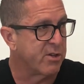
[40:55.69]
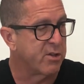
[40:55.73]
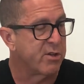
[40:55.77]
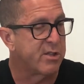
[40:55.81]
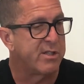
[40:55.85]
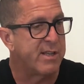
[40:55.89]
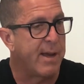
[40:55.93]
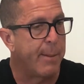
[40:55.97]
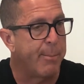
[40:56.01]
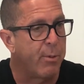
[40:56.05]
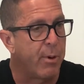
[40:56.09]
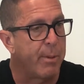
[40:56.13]
or
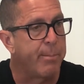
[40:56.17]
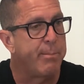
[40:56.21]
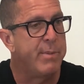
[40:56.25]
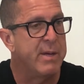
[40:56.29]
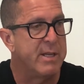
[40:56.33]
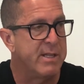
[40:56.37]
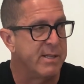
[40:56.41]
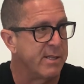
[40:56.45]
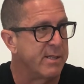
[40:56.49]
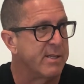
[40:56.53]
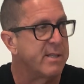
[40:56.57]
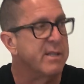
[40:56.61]
separate
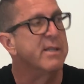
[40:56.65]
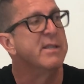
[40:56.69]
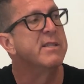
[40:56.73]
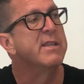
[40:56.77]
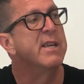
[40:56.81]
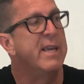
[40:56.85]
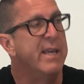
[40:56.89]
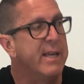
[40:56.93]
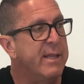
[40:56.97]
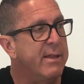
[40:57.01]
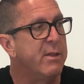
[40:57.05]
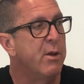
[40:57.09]
businesses
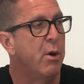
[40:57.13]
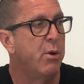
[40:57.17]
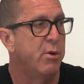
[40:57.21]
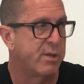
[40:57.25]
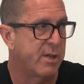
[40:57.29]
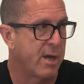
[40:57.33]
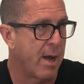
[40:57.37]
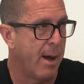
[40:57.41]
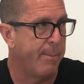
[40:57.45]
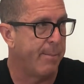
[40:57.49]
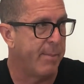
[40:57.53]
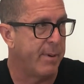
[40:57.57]
in those
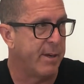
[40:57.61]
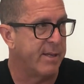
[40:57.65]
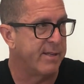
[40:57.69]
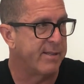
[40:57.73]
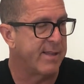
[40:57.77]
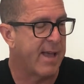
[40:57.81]
companies.